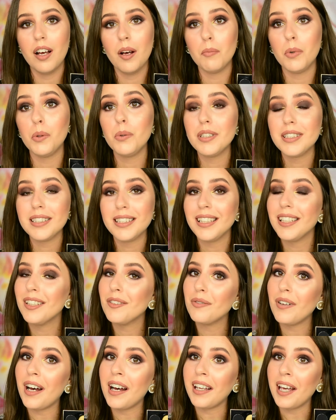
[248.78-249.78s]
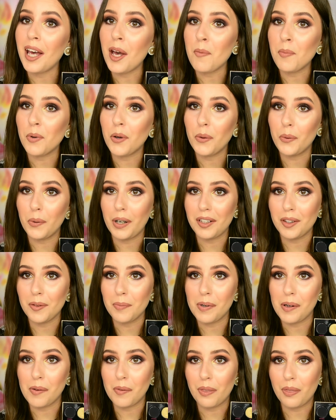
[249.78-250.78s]
But we'll see if I am correct
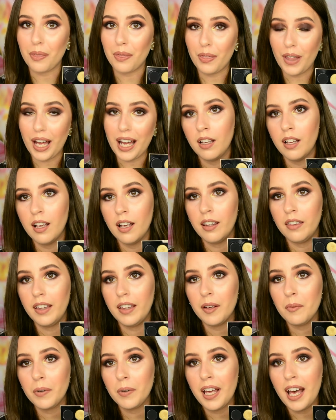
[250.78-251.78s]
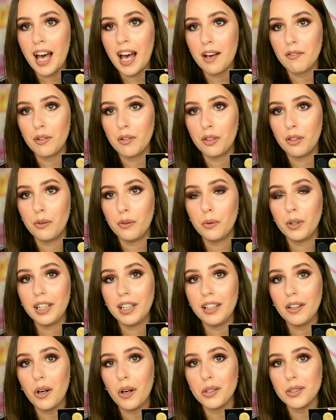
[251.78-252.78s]
about that. Then we have
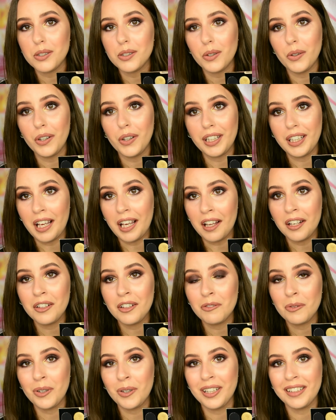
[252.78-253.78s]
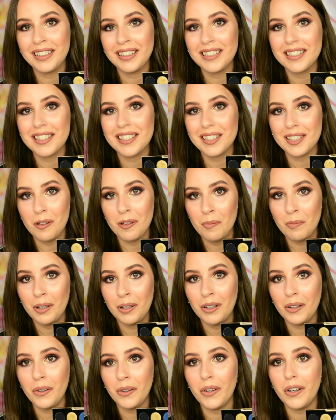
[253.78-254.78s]
three also again really
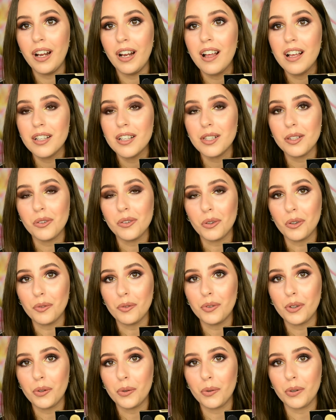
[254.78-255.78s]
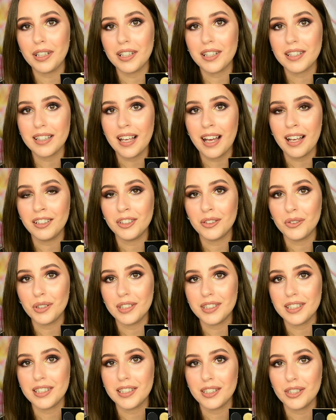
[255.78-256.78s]
similar sort of crease and
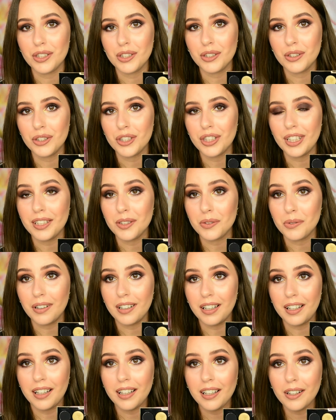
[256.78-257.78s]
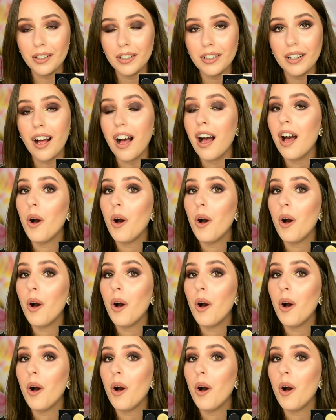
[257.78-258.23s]
transition shades right here.